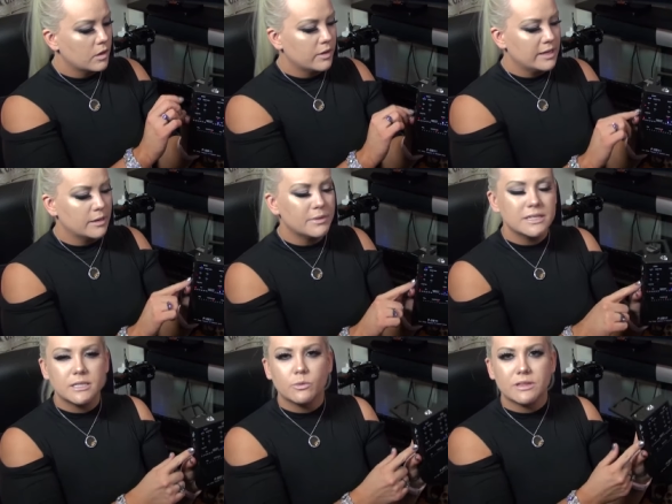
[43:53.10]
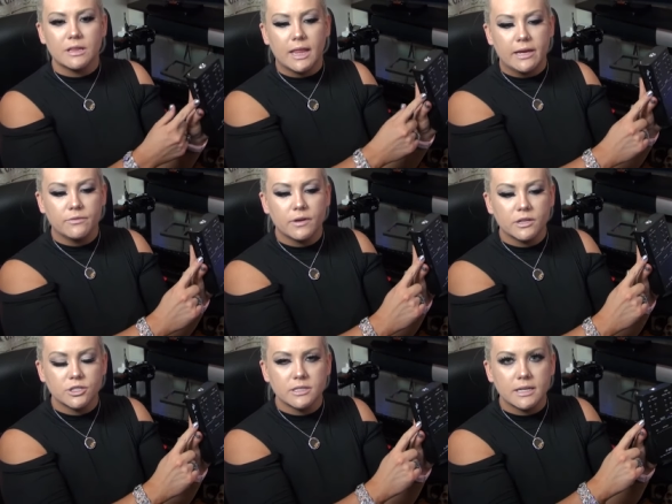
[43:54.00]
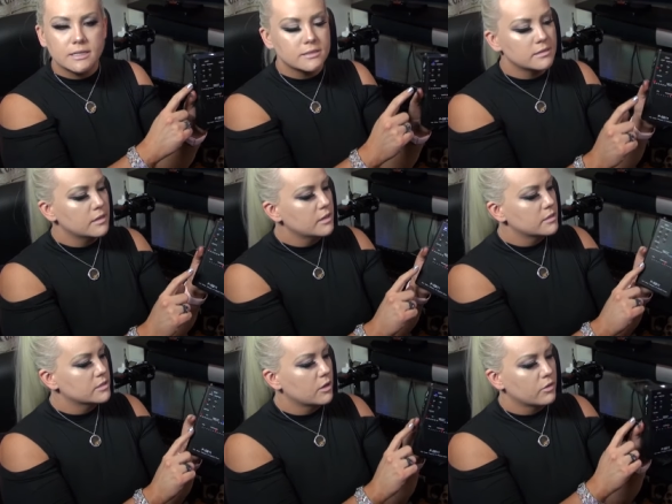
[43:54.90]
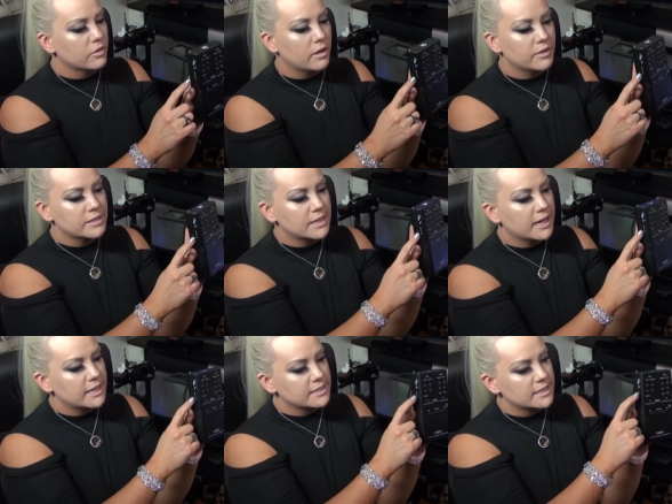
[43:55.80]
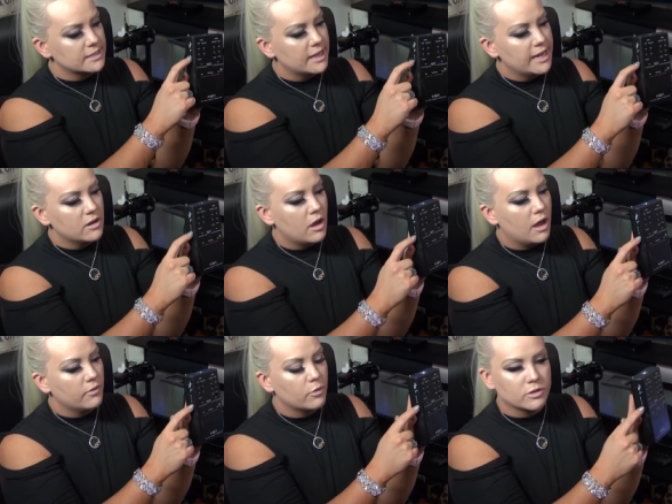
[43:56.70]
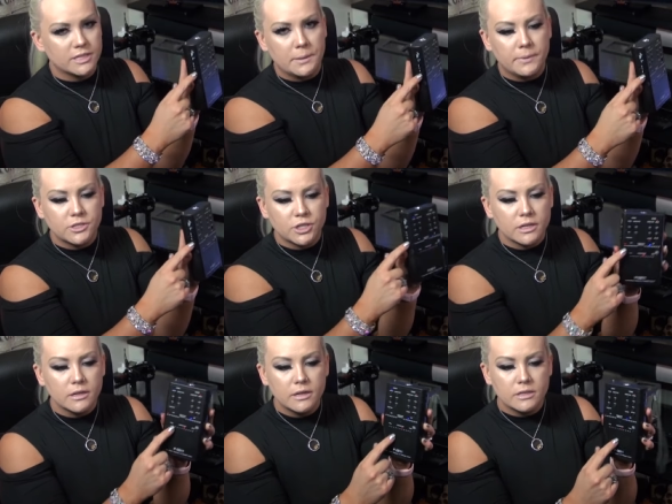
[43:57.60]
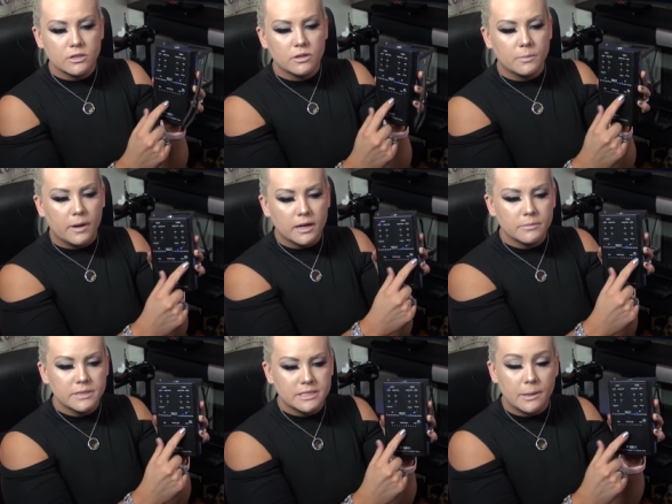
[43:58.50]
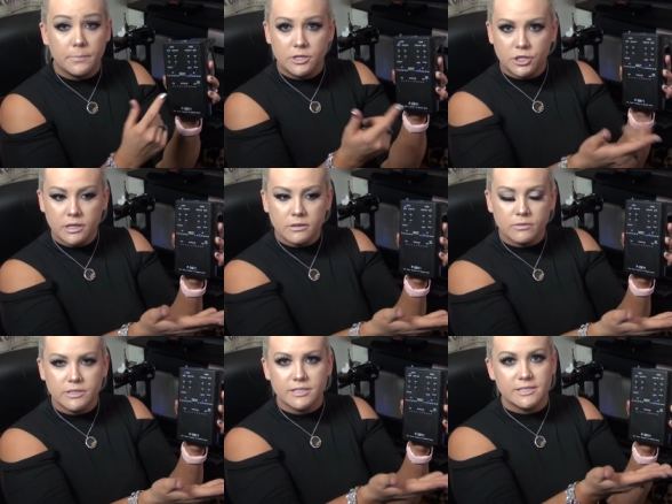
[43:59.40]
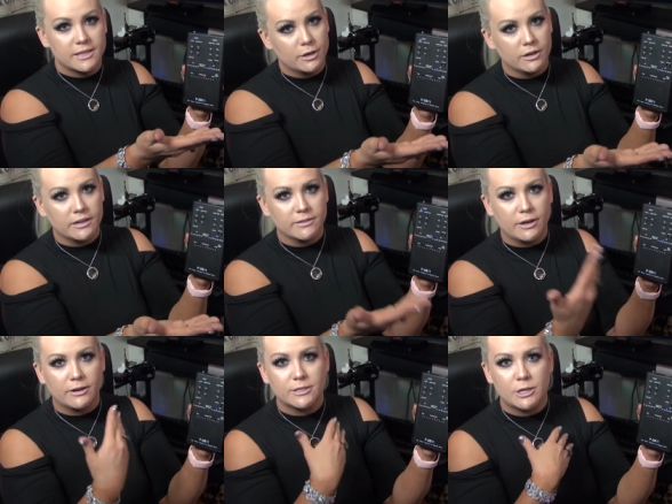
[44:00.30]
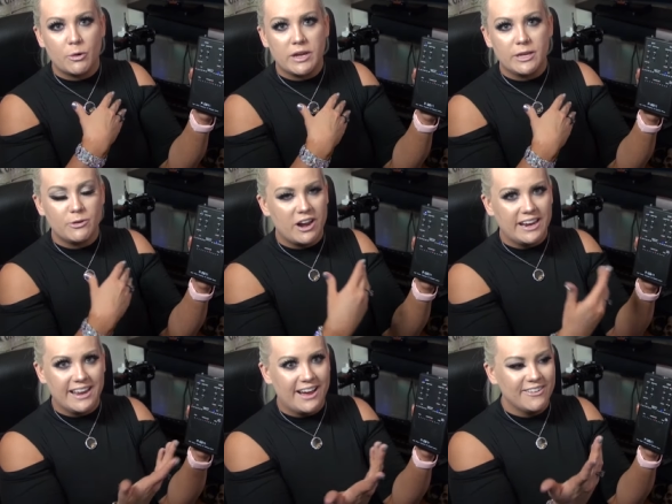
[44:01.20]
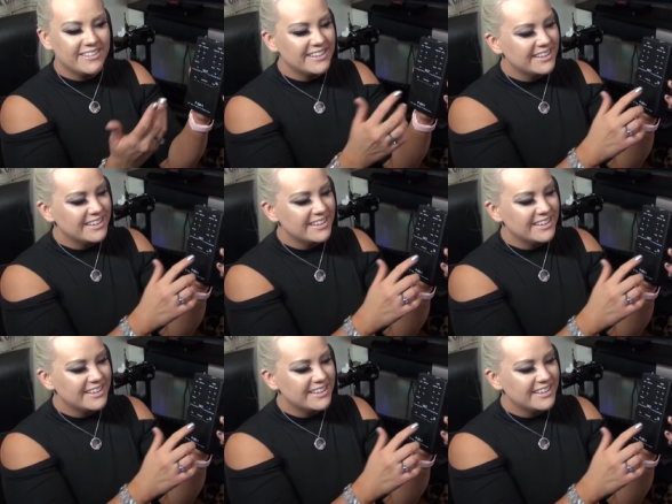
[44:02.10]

Okay, I'm gonna see what the light function does. So on the side it says light off or temperature. So the bottom is temperature, which is they're, they're showing you right now.